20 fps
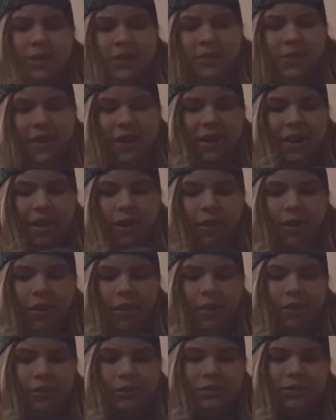Let's find out.
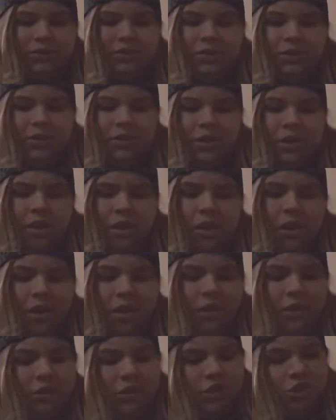
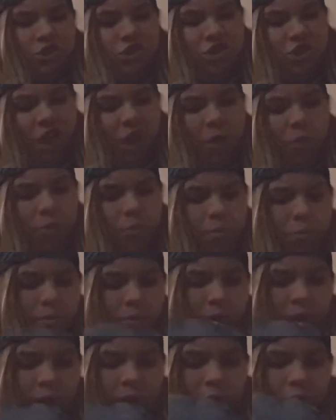Shall
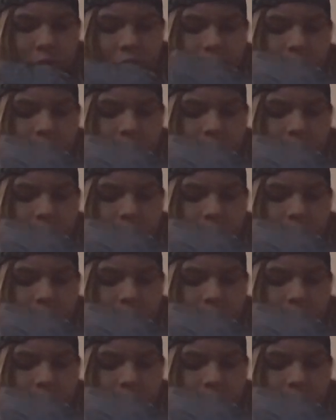we?